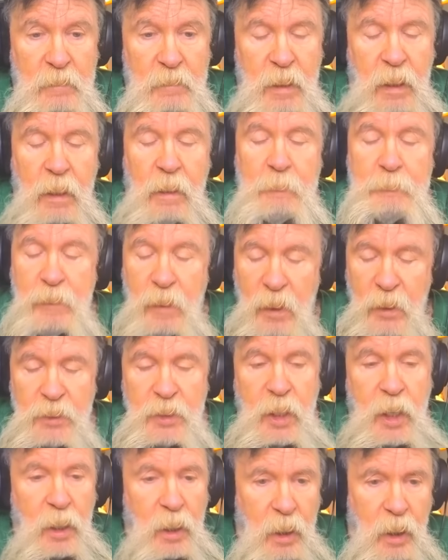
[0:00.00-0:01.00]
Uh, punch,
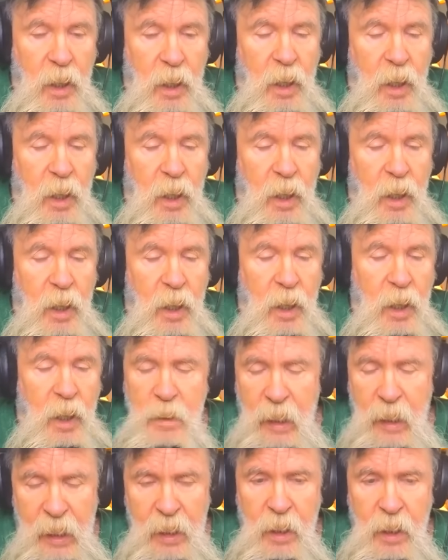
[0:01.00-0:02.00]
headlock,
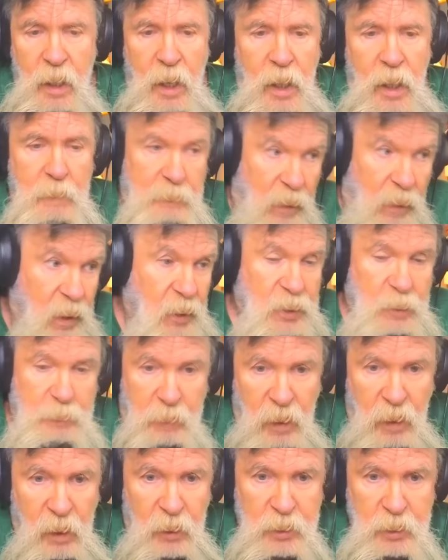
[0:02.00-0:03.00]
headlock, punch,
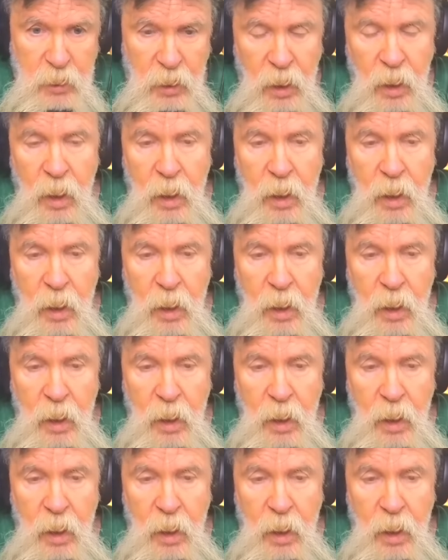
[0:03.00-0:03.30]
punch,